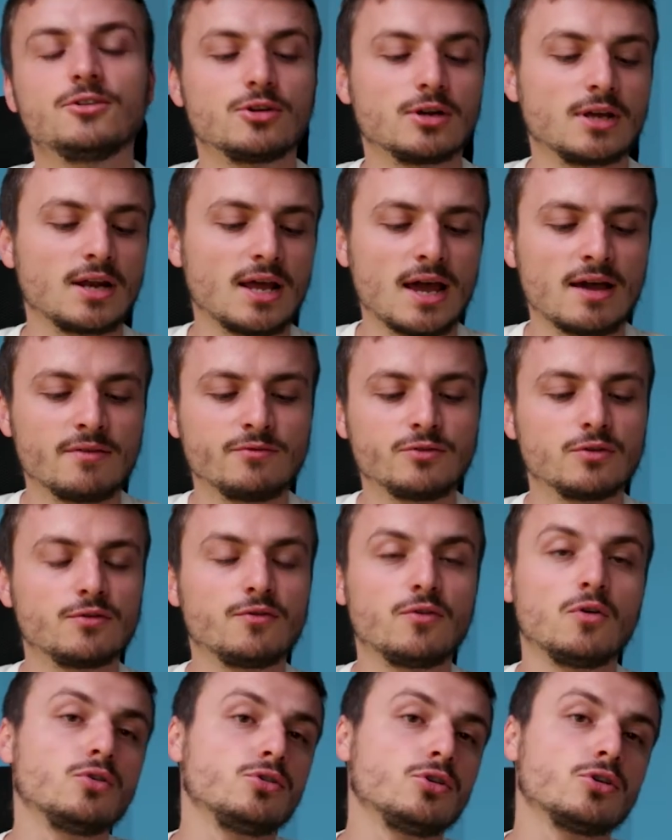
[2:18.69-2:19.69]
you're gonna have your
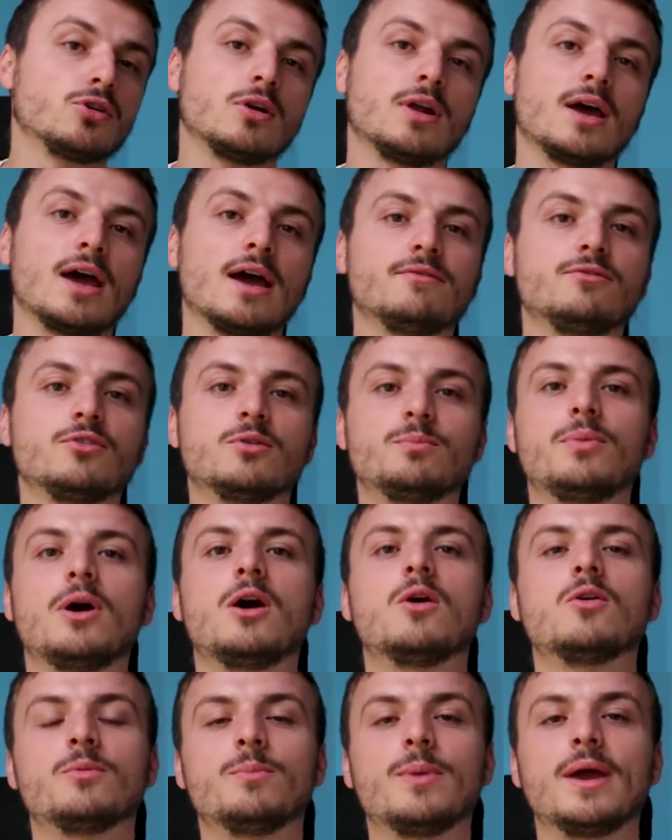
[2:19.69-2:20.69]
phone, you're gonna have your
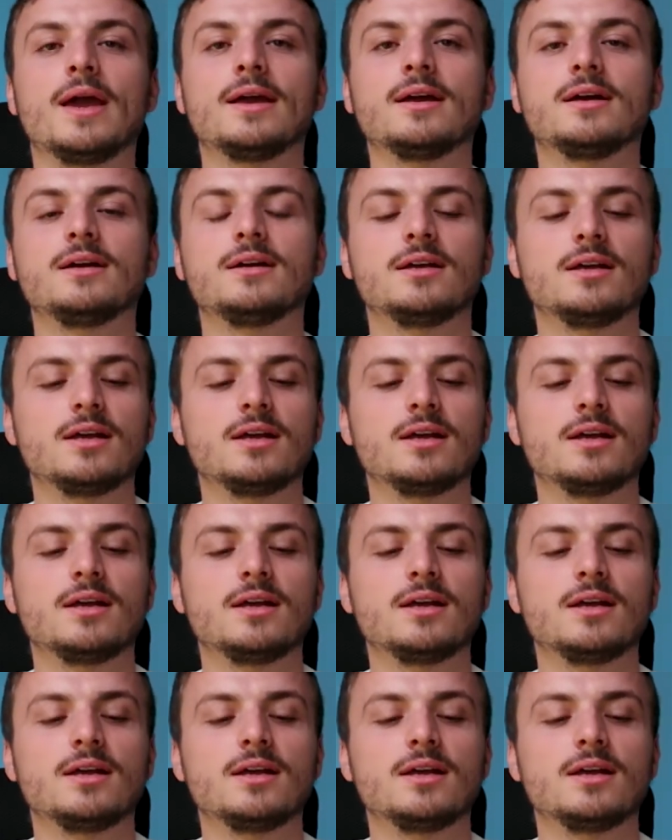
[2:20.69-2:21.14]
power bank.